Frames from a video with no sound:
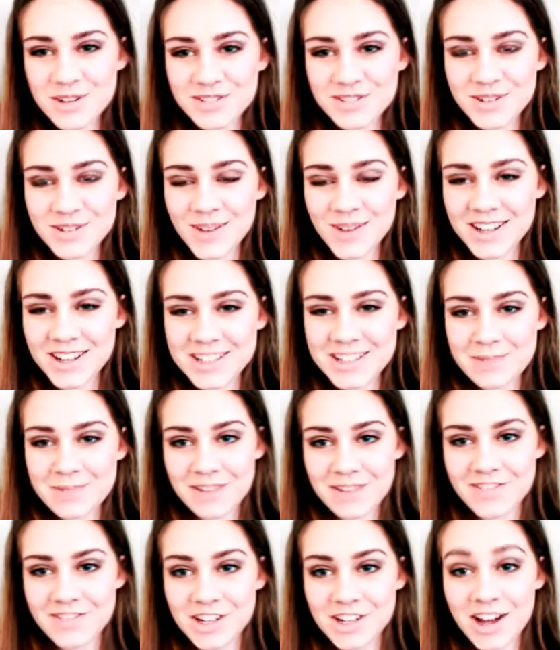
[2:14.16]
so much for watching
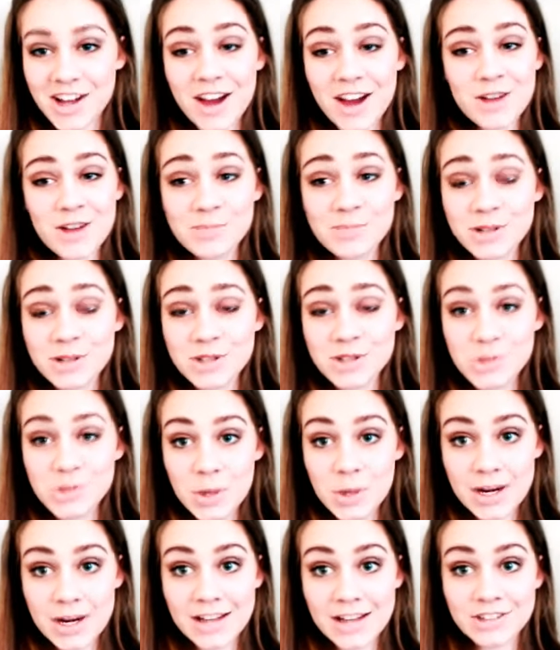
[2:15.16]
my video. I hope you
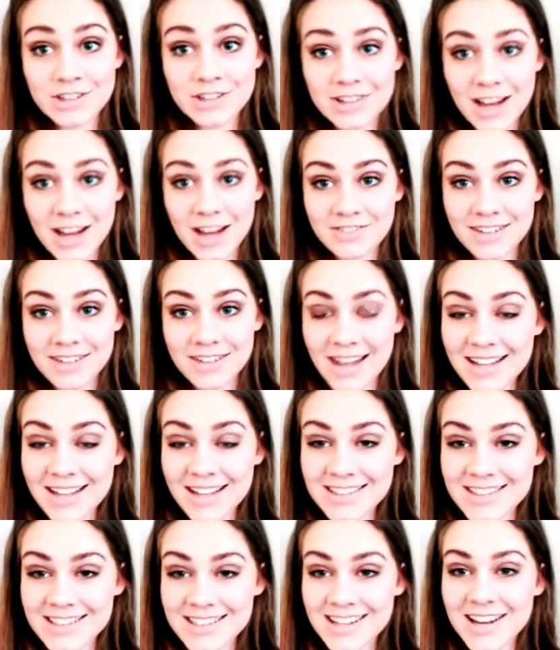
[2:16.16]
enjoyed it and you can
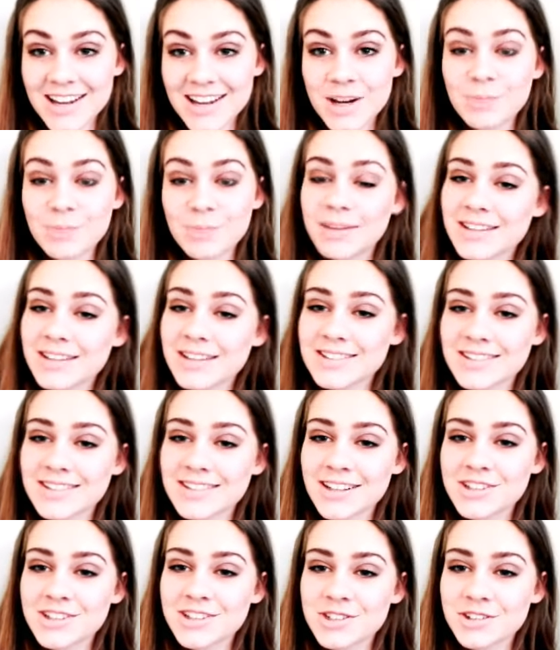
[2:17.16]
relate. Please
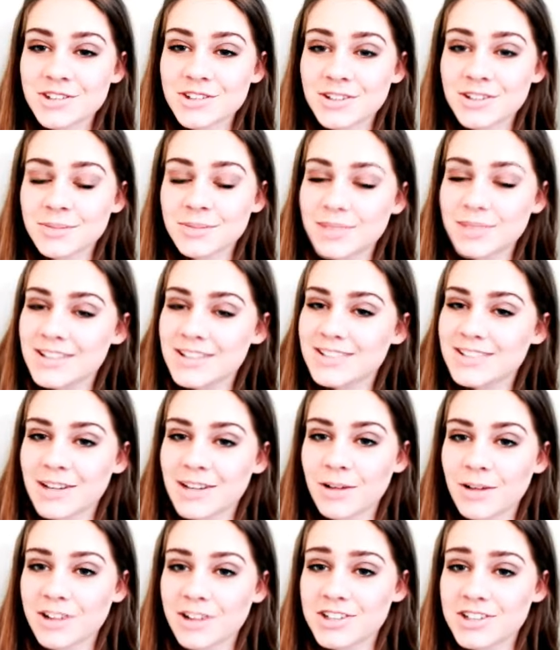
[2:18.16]
stay tuned and please
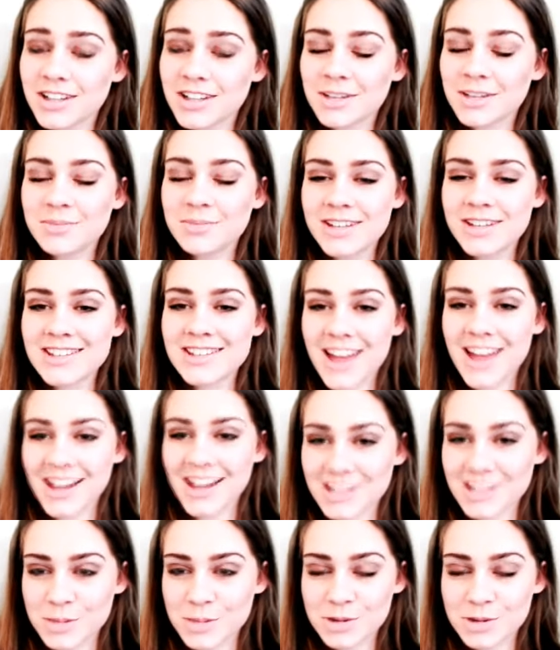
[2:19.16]
stay watching and please
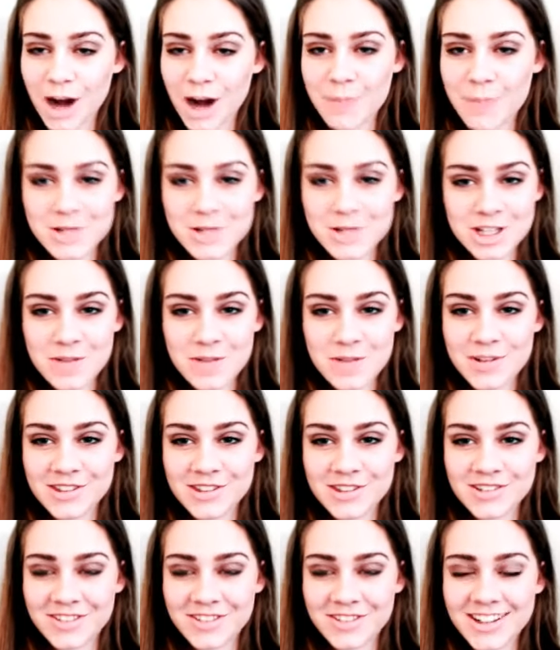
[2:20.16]
like and subscribe and share
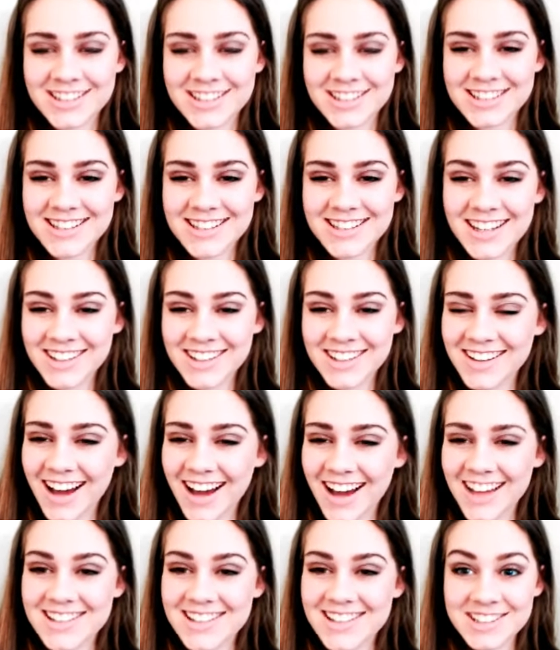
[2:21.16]
with your friends. Thank you
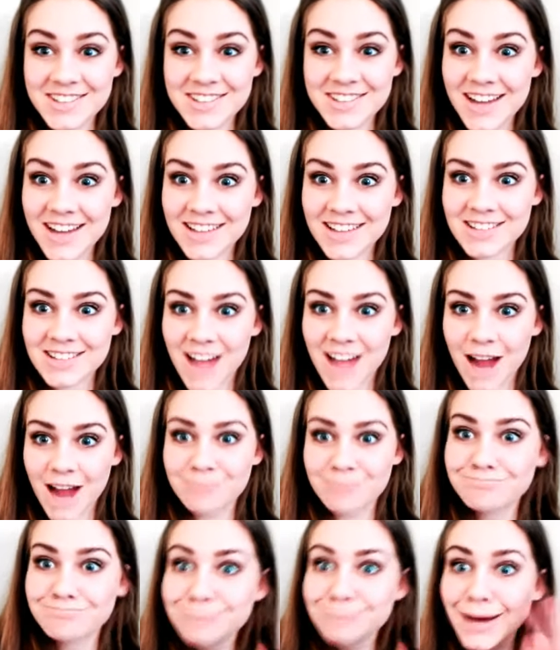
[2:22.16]
guys. See you next
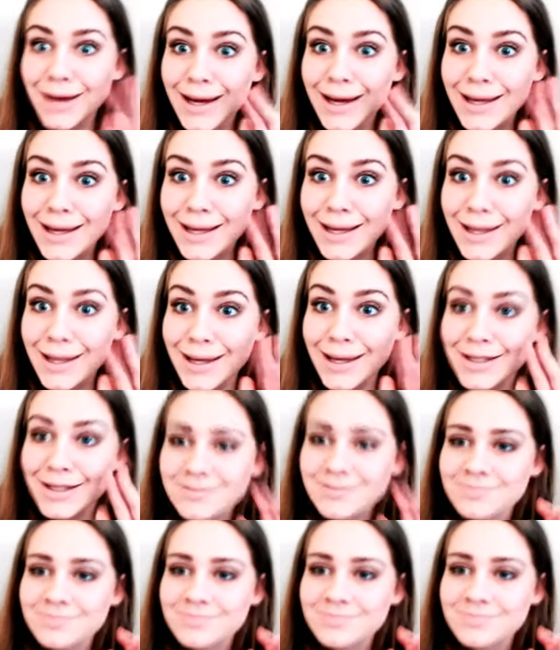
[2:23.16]
time. Bye.